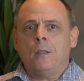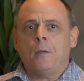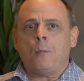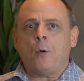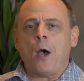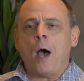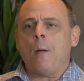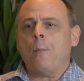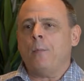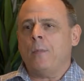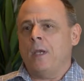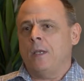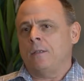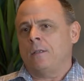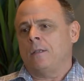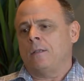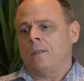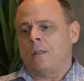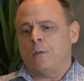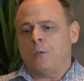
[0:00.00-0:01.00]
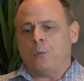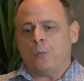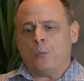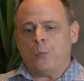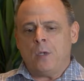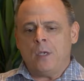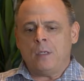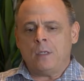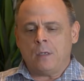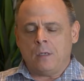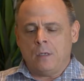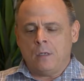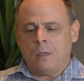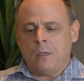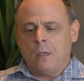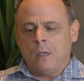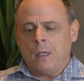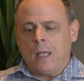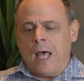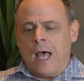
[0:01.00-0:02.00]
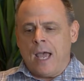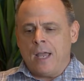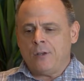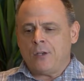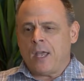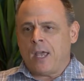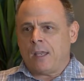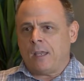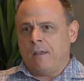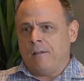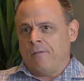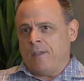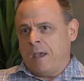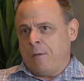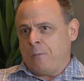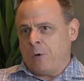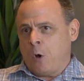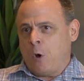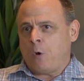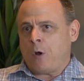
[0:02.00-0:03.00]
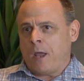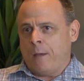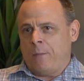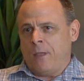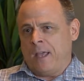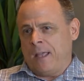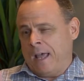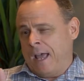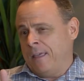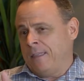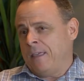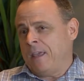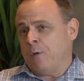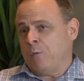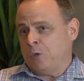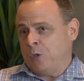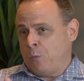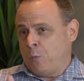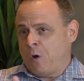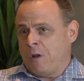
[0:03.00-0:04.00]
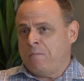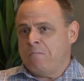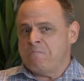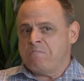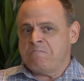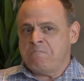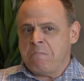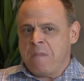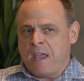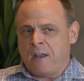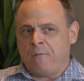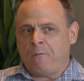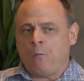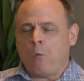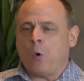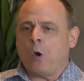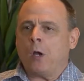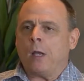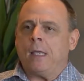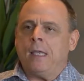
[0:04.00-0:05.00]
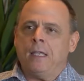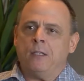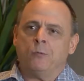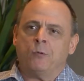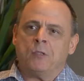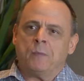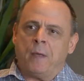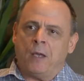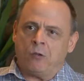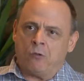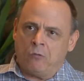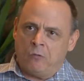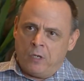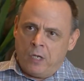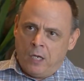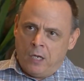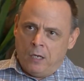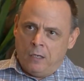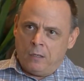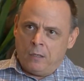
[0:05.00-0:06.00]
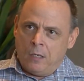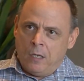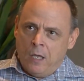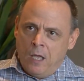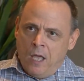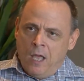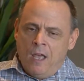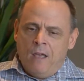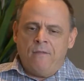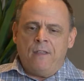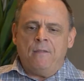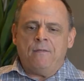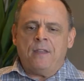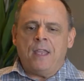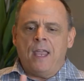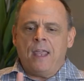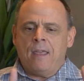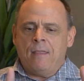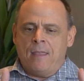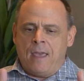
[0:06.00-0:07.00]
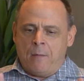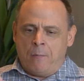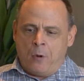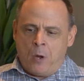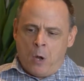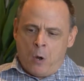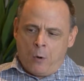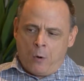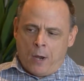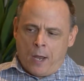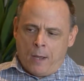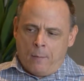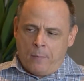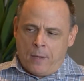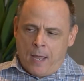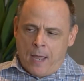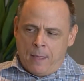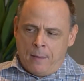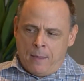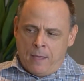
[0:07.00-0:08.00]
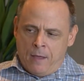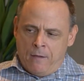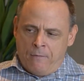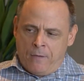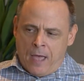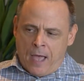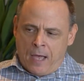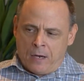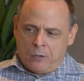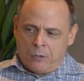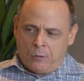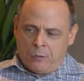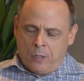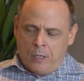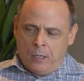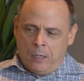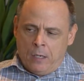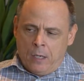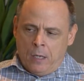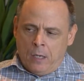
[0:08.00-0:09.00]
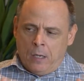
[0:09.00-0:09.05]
Problem is that the recent hijacking of that program that I think was one meant for kids with special needs, they've taken that program and they've actually